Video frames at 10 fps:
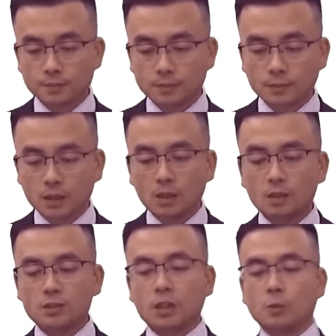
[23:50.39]
so
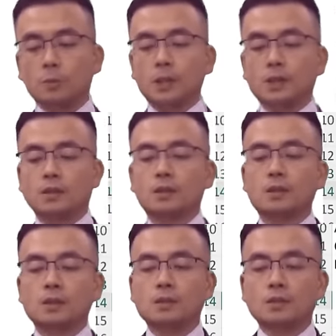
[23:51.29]
that would be
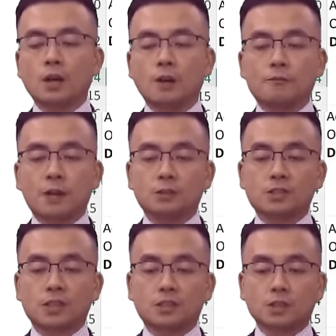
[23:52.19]

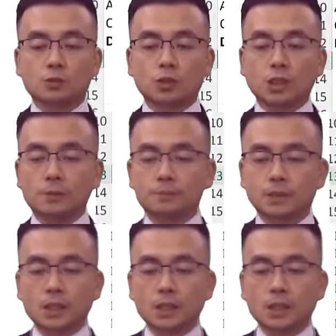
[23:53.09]
9,600 there.